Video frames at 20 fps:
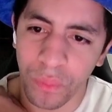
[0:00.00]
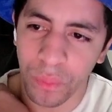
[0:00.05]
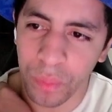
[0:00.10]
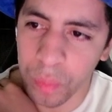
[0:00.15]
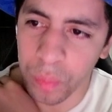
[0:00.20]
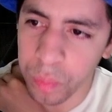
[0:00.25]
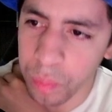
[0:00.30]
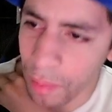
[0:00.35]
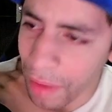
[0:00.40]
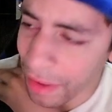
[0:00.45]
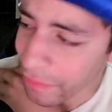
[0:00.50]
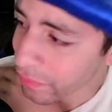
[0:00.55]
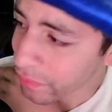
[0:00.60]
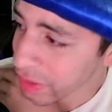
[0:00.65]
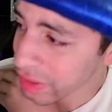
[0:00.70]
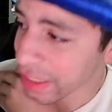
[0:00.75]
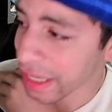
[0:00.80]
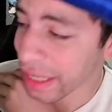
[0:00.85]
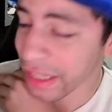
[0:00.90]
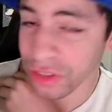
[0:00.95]

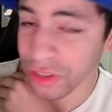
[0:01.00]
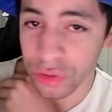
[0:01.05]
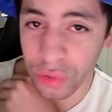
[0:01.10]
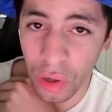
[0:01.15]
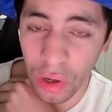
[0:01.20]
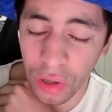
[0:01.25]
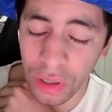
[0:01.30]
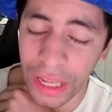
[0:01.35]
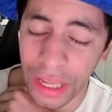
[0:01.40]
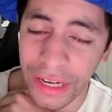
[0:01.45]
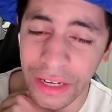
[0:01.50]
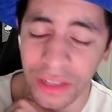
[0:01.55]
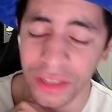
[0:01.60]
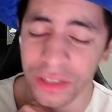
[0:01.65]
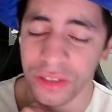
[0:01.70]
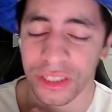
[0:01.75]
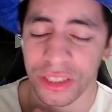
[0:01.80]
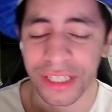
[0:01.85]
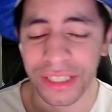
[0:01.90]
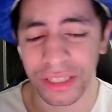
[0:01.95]
Memphis had a strong end of the
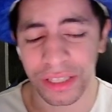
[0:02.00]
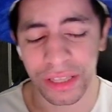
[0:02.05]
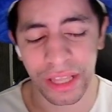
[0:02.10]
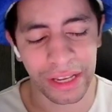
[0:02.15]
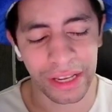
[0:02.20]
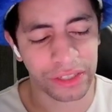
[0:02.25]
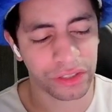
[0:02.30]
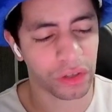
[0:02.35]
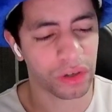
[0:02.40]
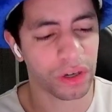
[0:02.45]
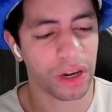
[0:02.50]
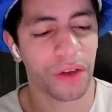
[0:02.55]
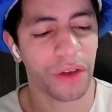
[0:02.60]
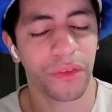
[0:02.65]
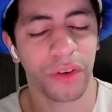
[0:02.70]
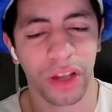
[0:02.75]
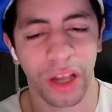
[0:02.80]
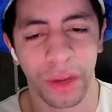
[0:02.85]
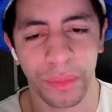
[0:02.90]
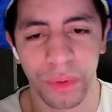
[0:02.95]
season. They started out with
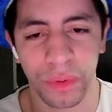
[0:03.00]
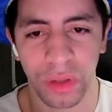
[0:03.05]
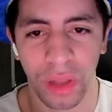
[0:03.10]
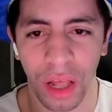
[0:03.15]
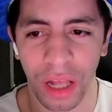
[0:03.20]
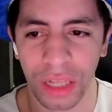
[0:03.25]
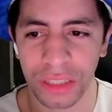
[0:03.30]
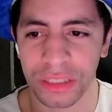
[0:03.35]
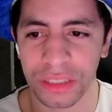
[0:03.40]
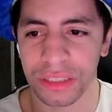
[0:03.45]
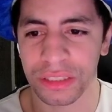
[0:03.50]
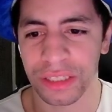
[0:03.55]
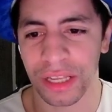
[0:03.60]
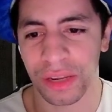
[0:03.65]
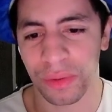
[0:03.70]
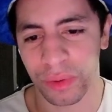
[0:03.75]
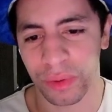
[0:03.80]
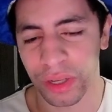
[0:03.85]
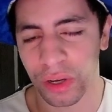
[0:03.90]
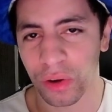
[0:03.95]
a couple losses that
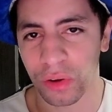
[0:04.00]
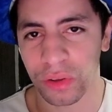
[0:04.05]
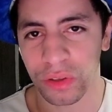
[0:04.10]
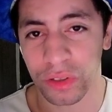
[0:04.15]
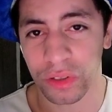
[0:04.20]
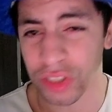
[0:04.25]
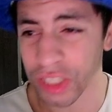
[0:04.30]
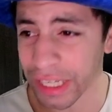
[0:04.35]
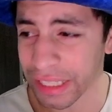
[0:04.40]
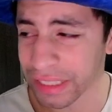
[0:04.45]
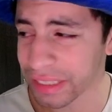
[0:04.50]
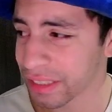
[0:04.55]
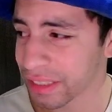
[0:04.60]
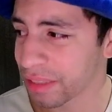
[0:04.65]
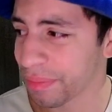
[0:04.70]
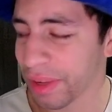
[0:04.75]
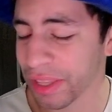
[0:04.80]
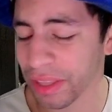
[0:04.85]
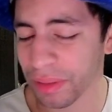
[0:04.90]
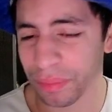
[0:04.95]
really hurt their chances to
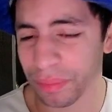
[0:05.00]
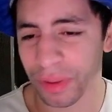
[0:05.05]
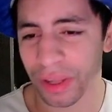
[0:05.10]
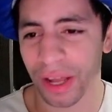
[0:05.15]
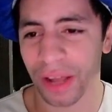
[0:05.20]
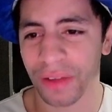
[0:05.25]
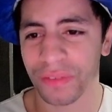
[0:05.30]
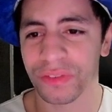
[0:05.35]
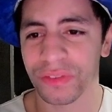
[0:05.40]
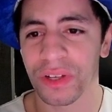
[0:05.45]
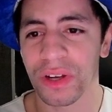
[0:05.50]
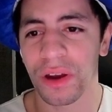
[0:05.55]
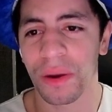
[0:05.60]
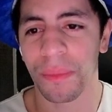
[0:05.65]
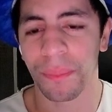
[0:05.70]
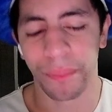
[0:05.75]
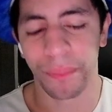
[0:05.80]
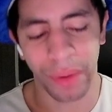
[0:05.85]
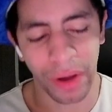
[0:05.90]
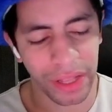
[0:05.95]
make the playoff,
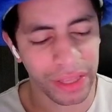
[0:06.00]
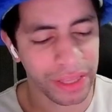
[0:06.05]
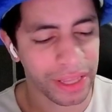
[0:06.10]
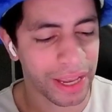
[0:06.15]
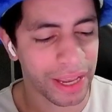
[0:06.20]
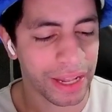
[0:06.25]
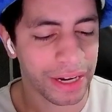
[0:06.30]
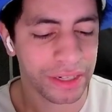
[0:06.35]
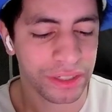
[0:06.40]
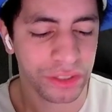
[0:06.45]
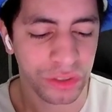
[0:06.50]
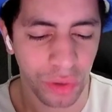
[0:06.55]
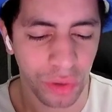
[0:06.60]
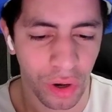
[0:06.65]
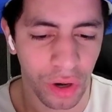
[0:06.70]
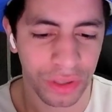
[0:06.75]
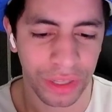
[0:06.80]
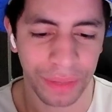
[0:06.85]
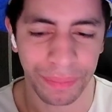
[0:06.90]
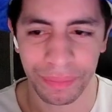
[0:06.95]
but they ended
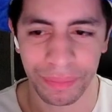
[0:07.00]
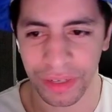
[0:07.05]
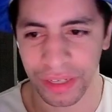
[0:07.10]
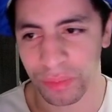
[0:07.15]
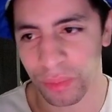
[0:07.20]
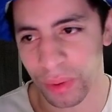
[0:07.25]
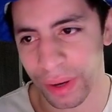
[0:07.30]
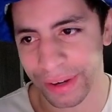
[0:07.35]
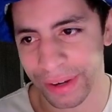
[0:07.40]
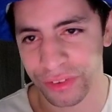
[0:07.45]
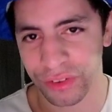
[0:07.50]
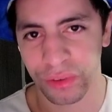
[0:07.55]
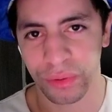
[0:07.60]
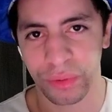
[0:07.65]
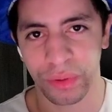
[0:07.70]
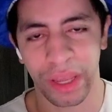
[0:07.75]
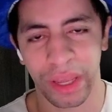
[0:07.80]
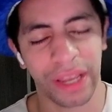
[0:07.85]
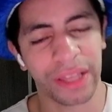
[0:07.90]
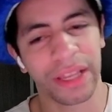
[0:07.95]
strong. They beat ranked
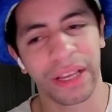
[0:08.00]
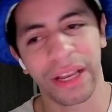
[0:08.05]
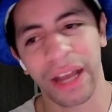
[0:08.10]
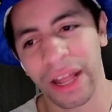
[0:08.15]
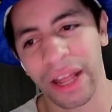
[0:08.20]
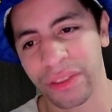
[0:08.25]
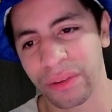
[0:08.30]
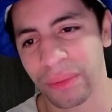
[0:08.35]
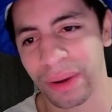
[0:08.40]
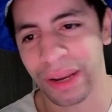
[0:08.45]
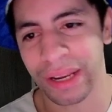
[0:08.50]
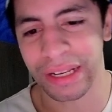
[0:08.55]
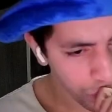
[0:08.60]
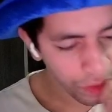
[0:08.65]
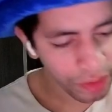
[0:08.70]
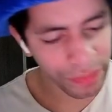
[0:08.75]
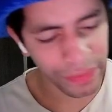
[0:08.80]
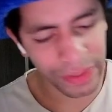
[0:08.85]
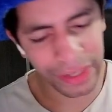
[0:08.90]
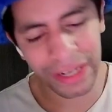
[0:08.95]
Tulane. They got in the ranking.
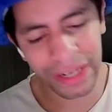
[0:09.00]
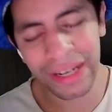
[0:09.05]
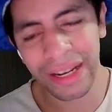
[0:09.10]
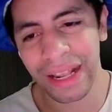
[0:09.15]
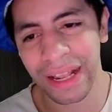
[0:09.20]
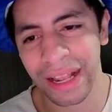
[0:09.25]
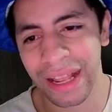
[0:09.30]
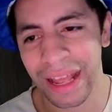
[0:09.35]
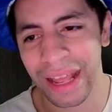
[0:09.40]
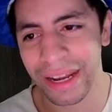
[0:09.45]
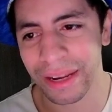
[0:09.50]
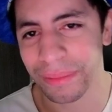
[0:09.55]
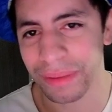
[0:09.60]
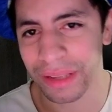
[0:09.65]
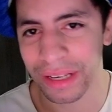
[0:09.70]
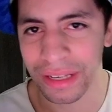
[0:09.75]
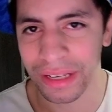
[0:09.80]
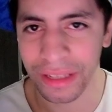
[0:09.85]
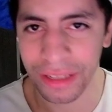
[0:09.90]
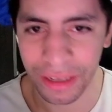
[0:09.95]
They didn't end up
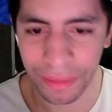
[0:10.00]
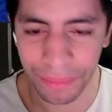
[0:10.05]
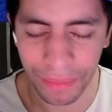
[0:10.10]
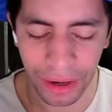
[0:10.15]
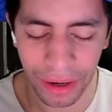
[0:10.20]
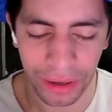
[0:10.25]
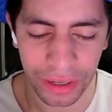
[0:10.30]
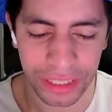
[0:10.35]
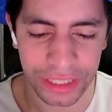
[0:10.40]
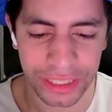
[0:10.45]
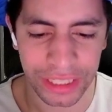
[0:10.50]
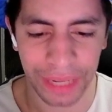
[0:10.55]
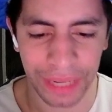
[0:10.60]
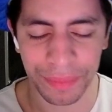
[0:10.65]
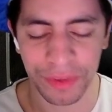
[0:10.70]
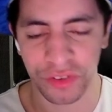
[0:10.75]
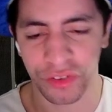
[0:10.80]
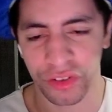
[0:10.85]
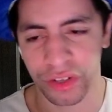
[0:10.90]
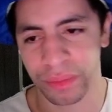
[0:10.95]
getting in the American
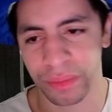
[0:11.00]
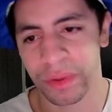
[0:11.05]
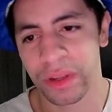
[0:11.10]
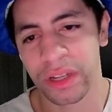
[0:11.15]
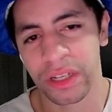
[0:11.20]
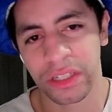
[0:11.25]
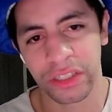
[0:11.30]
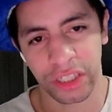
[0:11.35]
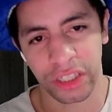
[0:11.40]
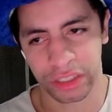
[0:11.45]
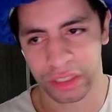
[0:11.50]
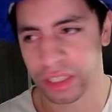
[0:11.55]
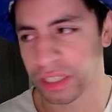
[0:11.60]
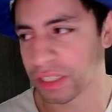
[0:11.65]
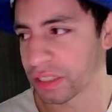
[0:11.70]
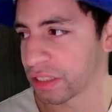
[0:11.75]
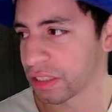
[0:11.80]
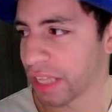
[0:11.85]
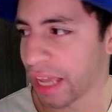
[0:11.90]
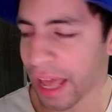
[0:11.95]
Championship just
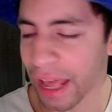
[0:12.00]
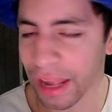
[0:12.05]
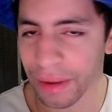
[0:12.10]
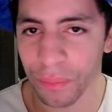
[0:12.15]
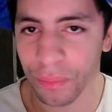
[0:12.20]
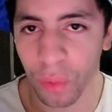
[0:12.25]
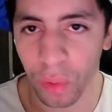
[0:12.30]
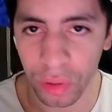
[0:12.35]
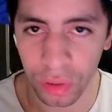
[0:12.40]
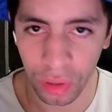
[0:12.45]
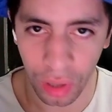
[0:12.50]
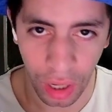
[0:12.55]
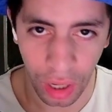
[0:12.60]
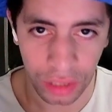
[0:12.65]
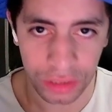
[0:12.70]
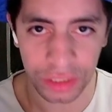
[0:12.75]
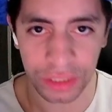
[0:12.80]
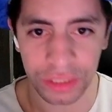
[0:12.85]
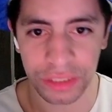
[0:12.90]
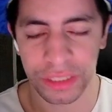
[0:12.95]
because they had more
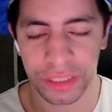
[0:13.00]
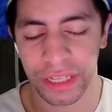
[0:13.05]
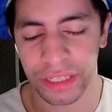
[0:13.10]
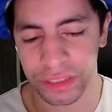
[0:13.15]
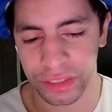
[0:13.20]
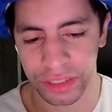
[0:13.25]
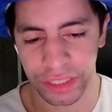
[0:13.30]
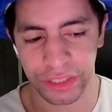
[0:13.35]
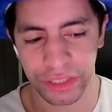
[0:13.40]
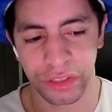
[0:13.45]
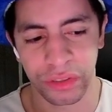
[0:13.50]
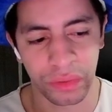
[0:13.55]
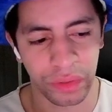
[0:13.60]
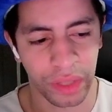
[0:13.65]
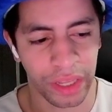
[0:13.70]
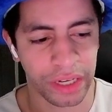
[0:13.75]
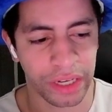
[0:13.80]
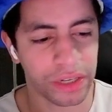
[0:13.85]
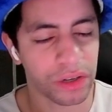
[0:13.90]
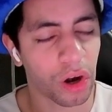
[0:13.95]
losses than, say,
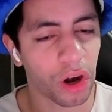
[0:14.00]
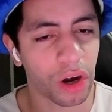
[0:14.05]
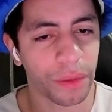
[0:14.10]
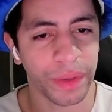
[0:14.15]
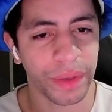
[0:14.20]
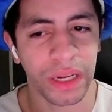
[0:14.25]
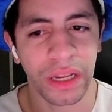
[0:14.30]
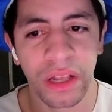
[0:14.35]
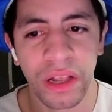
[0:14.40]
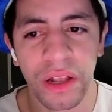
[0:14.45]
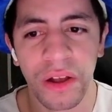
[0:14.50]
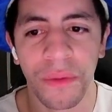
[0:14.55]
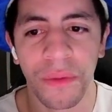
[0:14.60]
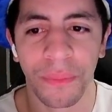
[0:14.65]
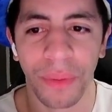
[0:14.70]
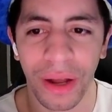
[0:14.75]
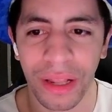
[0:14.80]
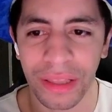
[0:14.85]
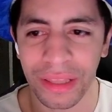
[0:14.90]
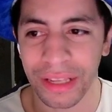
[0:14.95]
Tulane and Army.
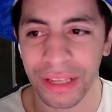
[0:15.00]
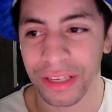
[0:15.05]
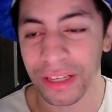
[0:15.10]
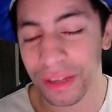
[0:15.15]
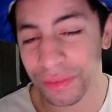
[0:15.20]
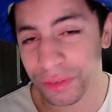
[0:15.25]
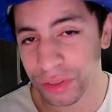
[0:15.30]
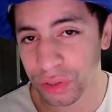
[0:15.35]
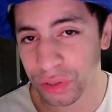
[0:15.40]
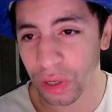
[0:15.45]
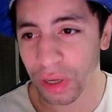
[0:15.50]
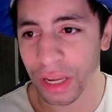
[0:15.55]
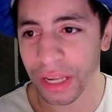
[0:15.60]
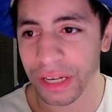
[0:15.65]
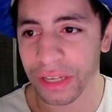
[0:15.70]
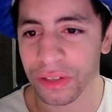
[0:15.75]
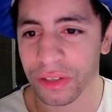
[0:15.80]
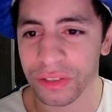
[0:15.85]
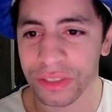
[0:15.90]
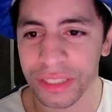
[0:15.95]
But they did have a strong end
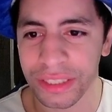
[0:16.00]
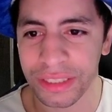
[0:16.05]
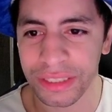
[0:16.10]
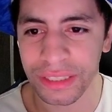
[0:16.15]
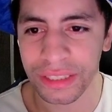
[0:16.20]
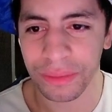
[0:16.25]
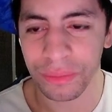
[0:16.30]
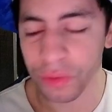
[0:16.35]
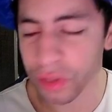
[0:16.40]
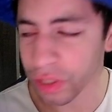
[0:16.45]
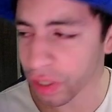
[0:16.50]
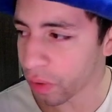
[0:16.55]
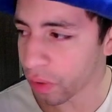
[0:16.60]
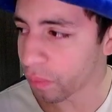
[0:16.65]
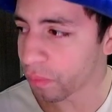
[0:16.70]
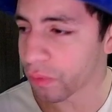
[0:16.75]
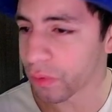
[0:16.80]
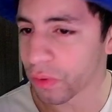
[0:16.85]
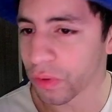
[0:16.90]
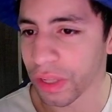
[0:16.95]
of their season. I'm really
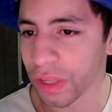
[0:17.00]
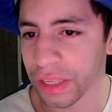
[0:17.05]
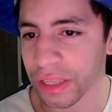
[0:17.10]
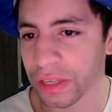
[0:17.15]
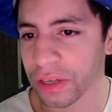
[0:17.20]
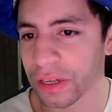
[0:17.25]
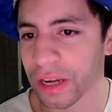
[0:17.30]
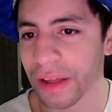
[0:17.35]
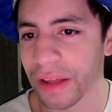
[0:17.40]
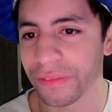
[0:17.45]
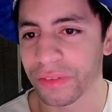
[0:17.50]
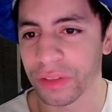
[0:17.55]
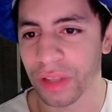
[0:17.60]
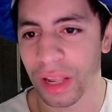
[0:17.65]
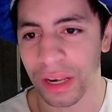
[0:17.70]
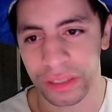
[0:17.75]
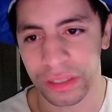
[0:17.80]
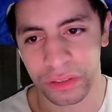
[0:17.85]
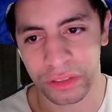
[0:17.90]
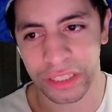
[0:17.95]
hopeful that they have a
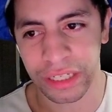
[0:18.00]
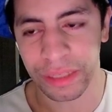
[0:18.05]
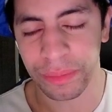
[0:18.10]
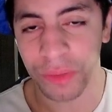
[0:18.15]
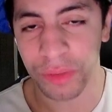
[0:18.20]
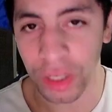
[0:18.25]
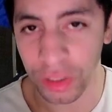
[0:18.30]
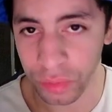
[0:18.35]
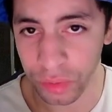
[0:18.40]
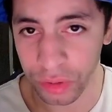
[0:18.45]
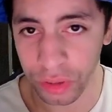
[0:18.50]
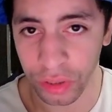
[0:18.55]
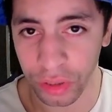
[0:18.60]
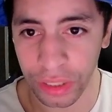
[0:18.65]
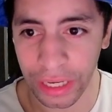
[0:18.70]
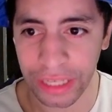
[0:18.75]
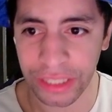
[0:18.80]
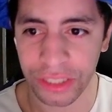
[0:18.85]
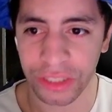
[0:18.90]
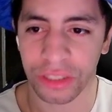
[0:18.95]
lot of their team does return
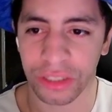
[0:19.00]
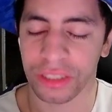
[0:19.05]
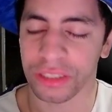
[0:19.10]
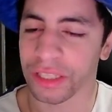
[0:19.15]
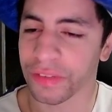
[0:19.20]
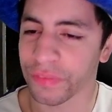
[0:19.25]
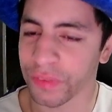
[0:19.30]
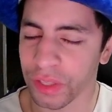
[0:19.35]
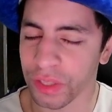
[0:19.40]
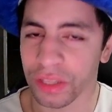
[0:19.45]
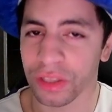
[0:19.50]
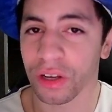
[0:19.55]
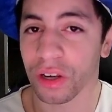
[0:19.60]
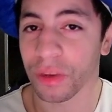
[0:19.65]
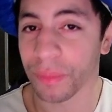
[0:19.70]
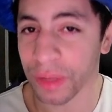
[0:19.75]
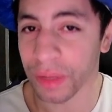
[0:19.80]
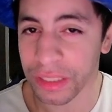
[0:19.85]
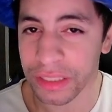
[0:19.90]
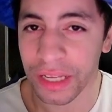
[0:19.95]
next year because I feel like they're going
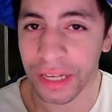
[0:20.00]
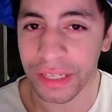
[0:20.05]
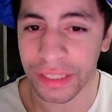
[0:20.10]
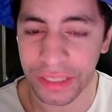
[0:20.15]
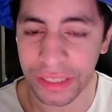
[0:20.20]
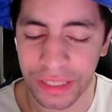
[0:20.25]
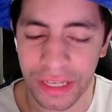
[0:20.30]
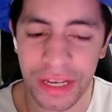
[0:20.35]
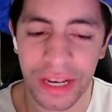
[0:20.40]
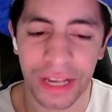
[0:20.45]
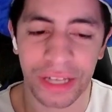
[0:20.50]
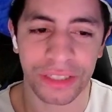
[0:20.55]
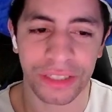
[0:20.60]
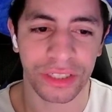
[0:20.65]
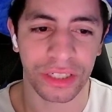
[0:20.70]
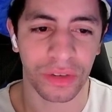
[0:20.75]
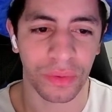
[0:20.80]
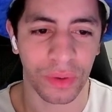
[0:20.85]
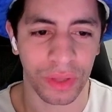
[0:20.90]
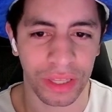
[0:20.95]
to be a sight to see next
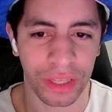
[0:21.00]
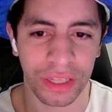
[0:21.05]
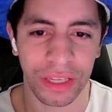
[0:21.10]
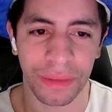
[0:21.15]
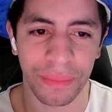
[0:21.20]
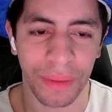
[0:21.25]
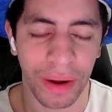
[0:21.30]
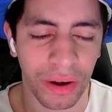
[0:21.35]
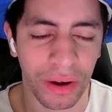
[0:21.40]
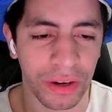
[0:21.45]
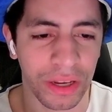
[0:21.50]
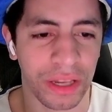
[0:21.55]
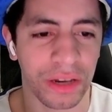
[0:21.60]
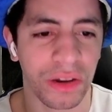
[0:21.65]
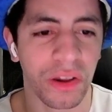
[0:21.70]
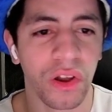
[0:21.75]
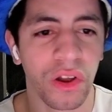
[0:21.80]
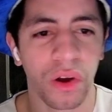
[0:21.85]
year within the American.